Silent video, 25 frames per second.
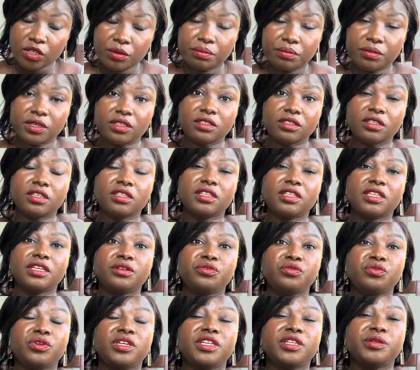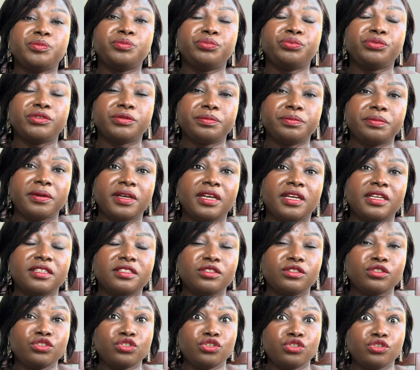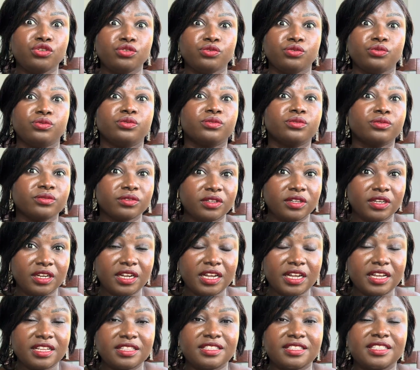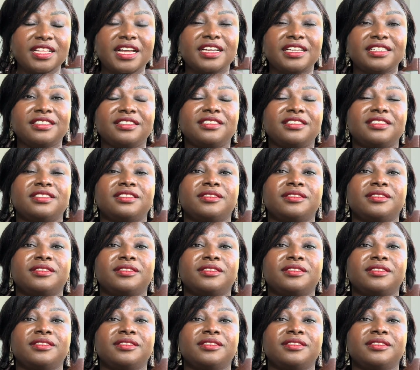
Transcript: but nothing really prepares you than